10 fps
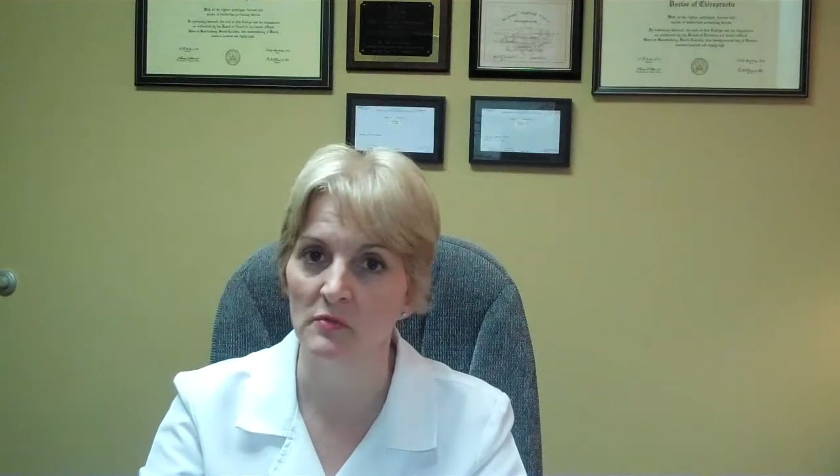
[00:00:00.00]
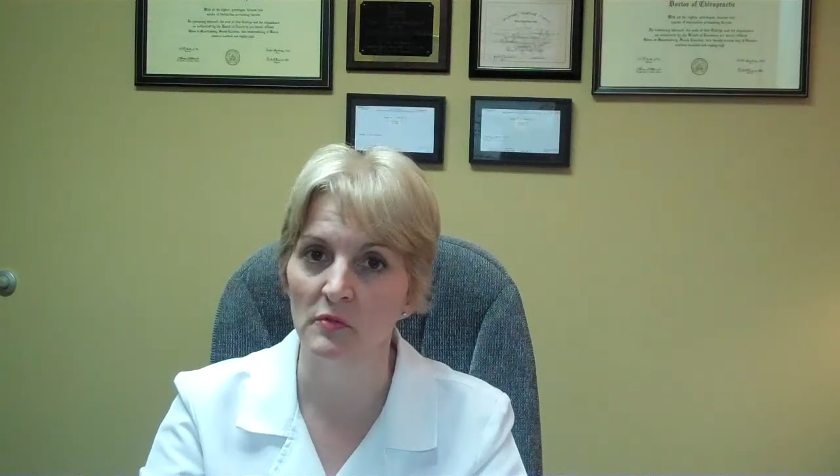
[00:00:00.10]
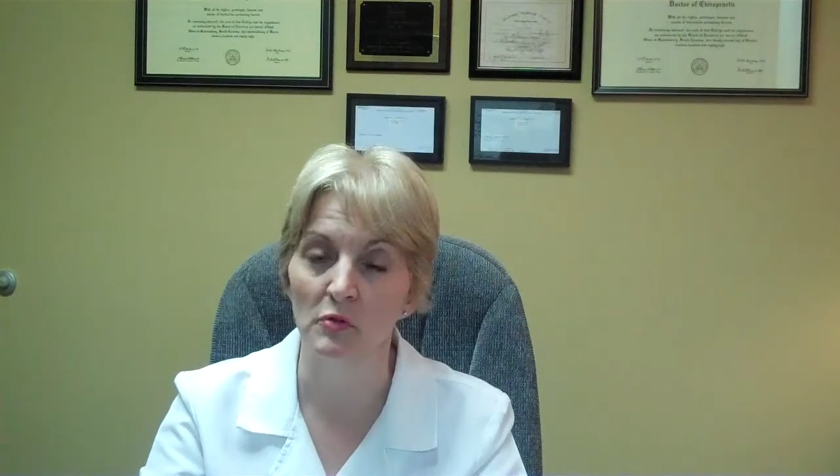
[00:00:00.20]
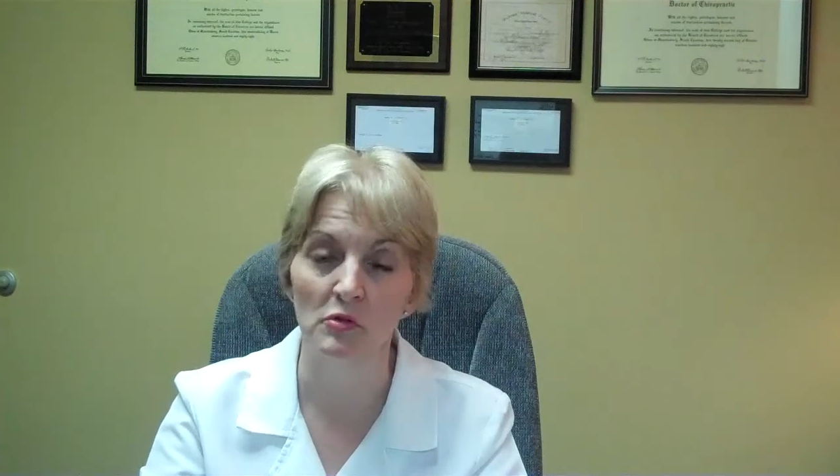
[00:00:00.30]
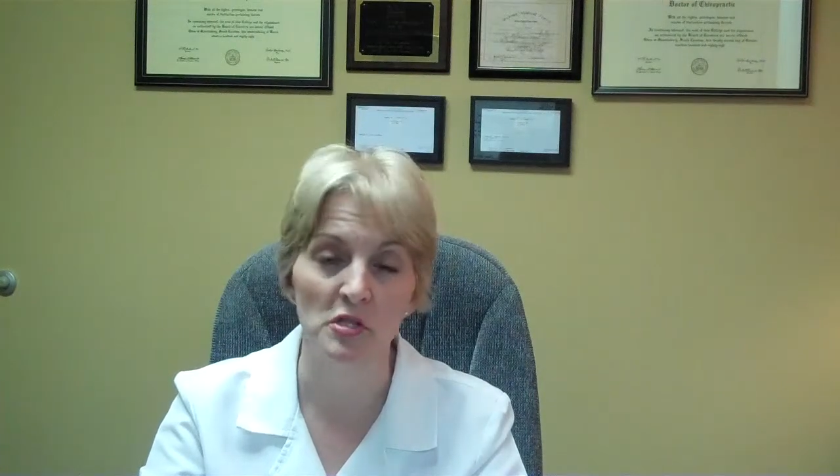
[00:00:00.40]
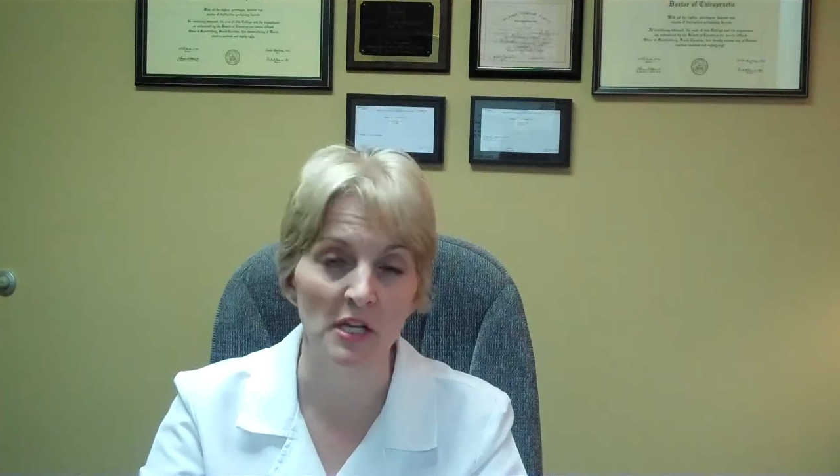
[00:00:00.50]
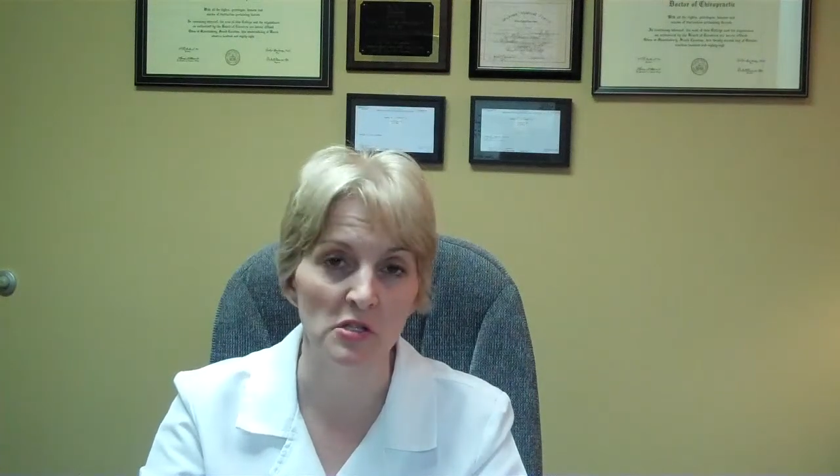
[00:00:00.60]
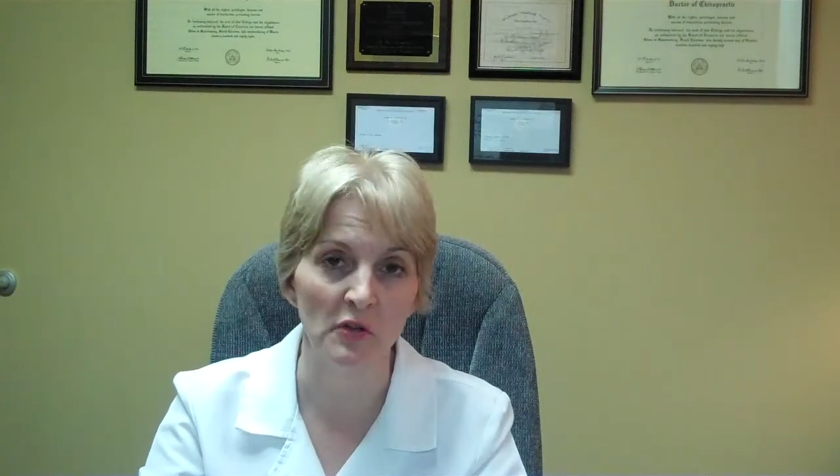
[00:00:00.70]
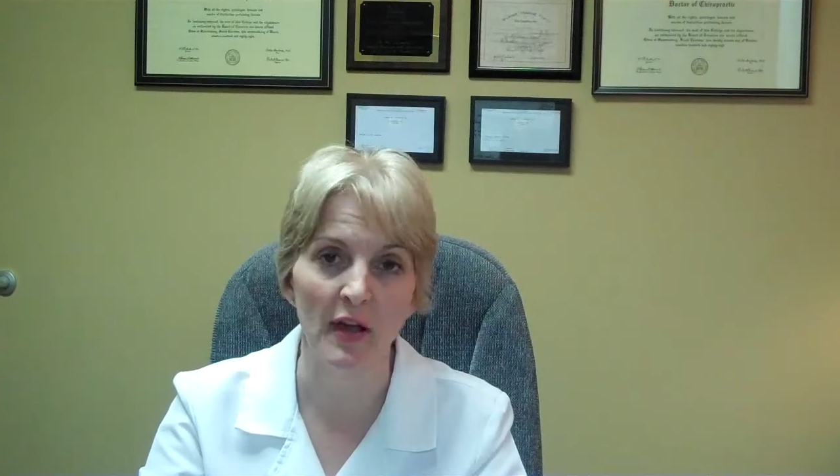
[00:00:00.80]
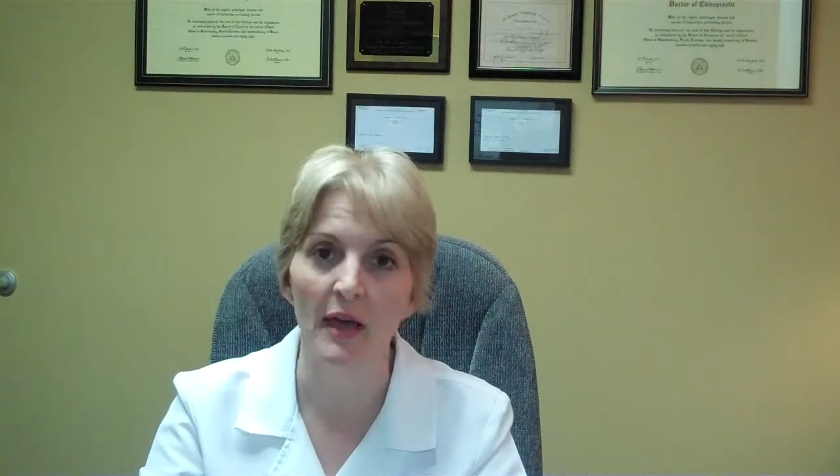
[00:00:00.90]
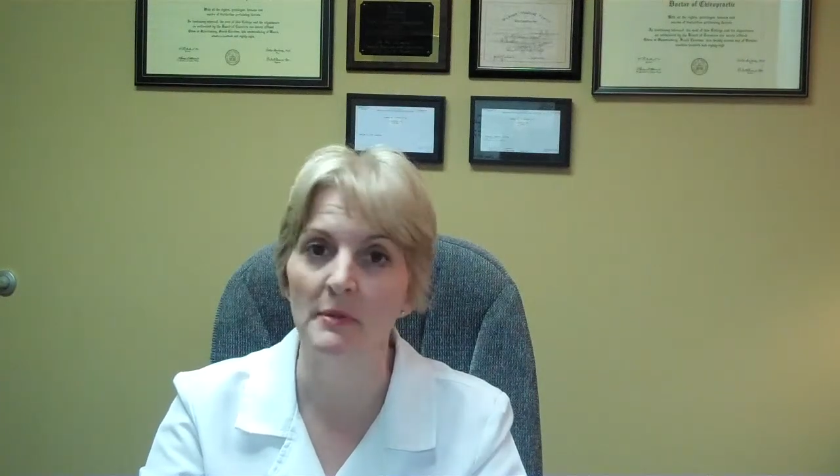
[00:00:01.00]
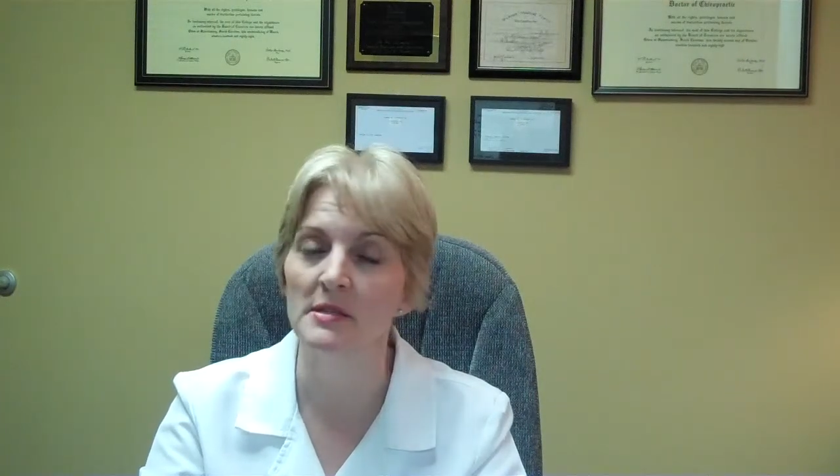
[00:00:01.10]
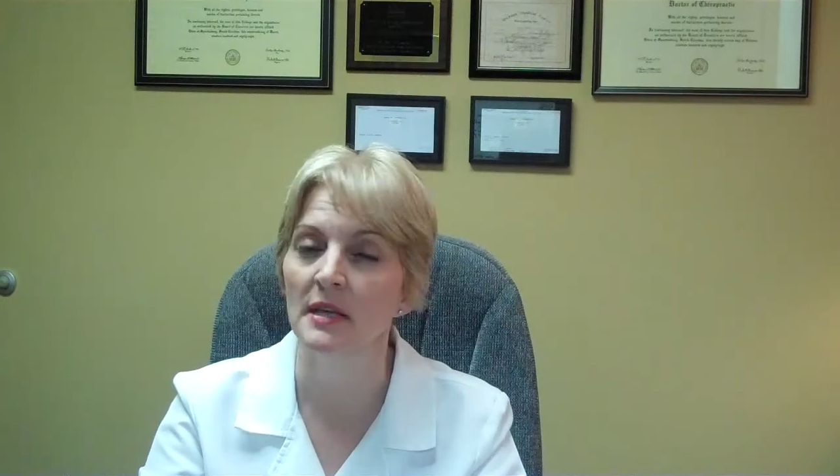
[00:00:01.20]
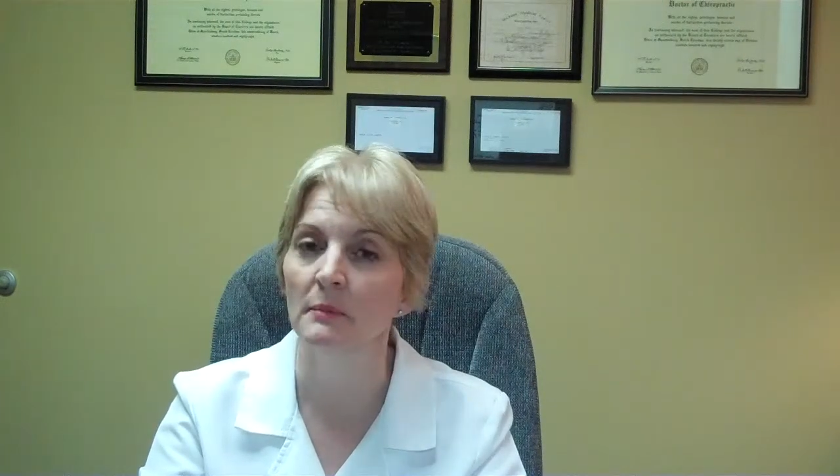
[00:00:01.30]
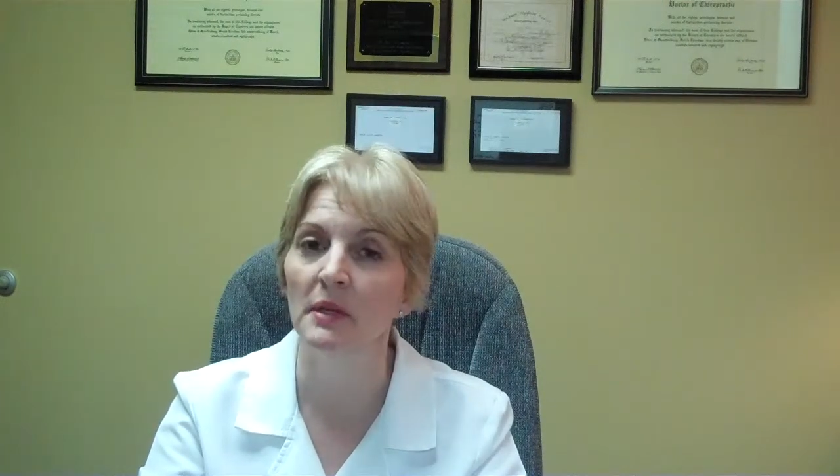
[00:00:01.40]
through changing your
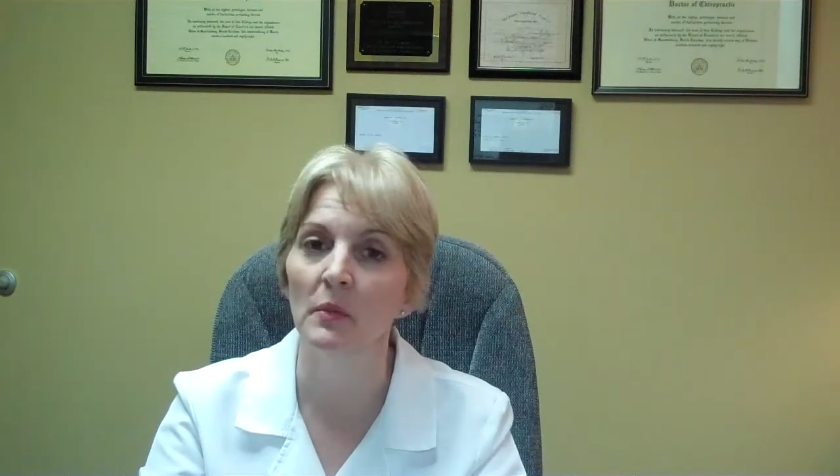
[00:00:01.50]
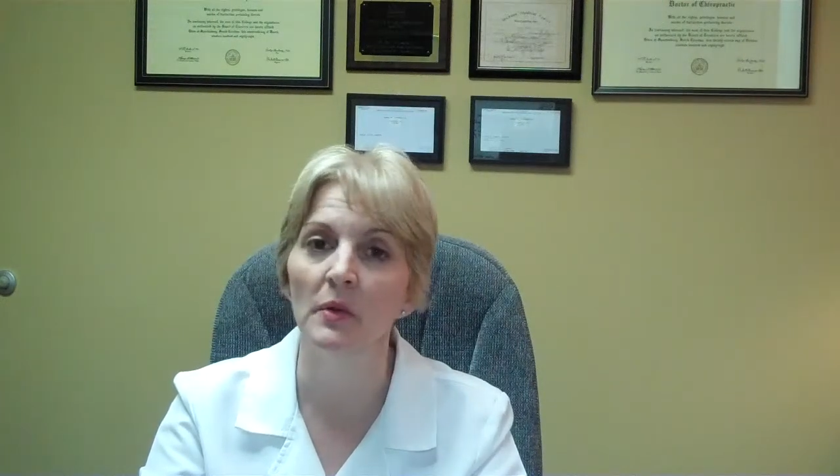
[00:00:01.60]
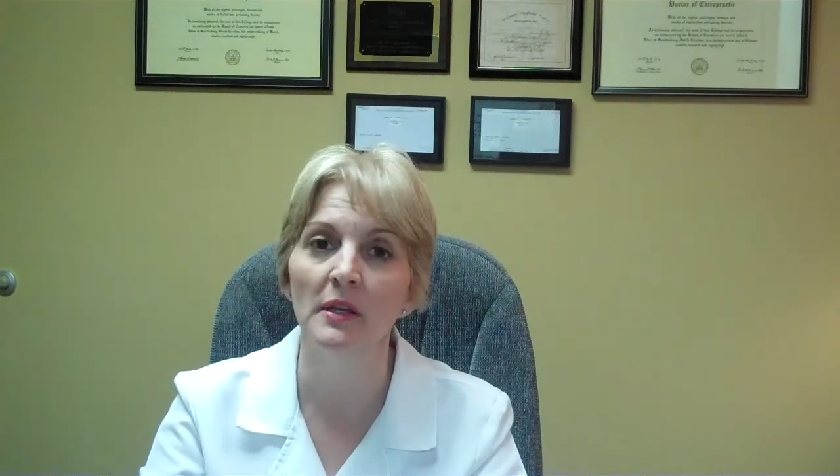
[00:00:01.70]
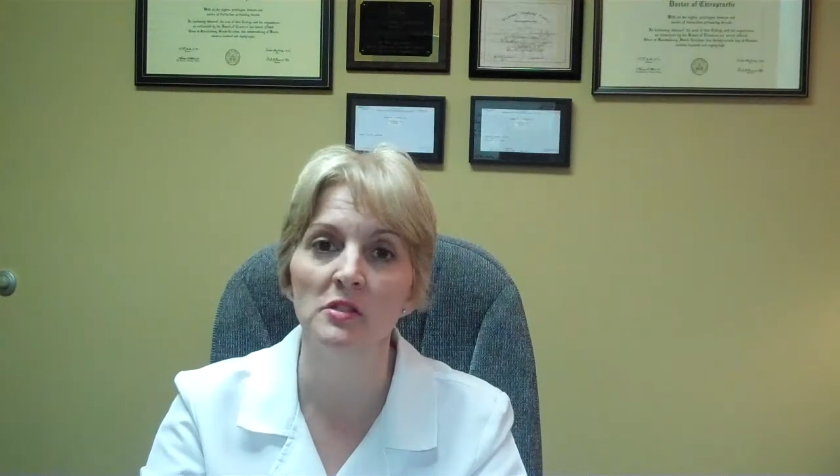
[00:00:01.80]
habits and being willing